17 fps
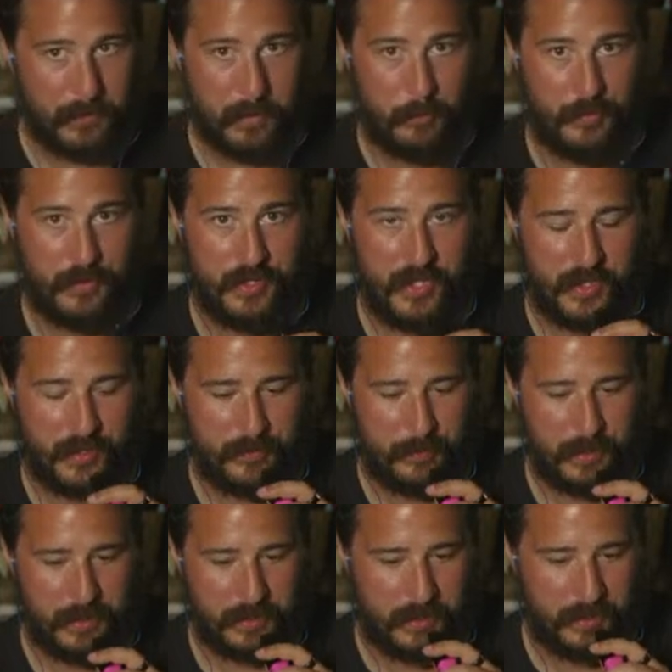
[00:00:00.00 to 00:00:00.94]
was not
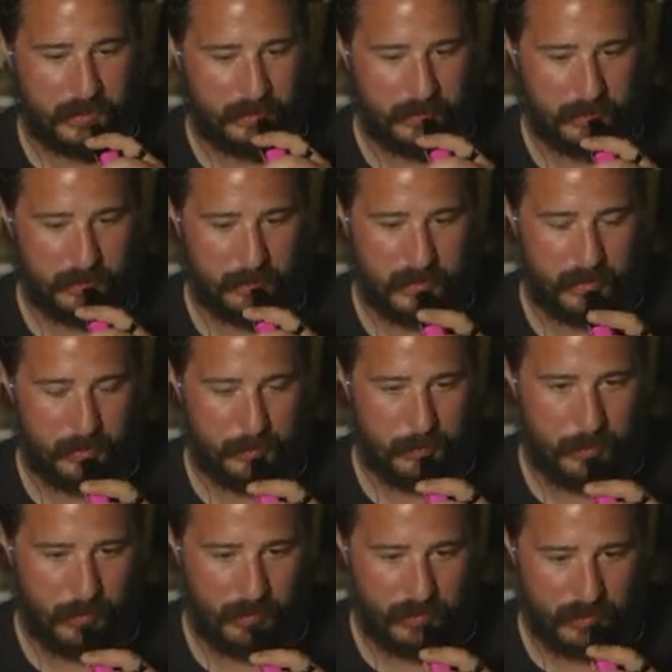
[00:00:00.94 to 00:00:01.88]
expecting to be able to
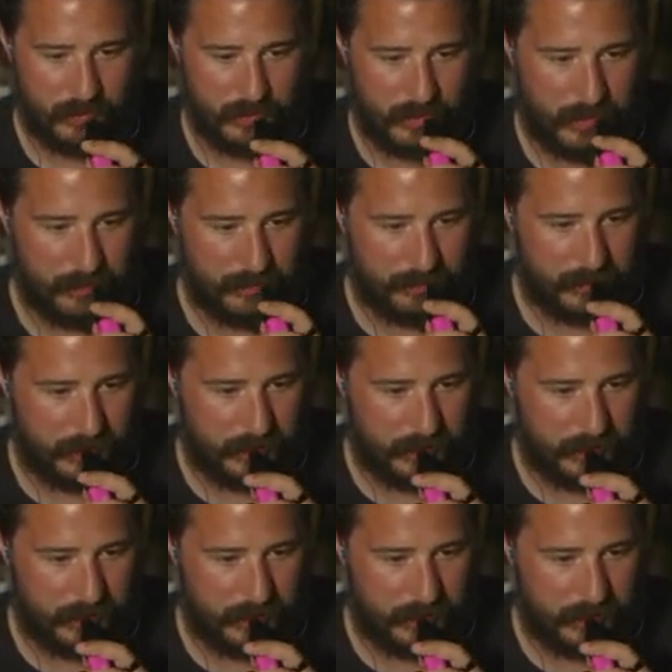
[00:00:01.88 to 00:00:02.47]
pull this off in